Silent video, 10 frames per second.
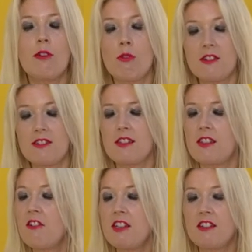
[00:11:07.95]
It was
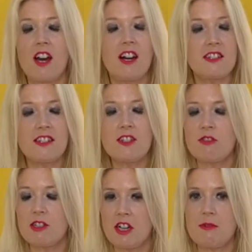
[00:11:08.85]
the only the hardest thing
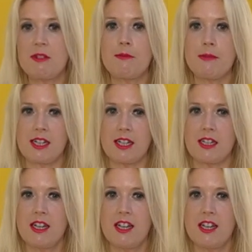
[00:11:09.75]
during COVID for me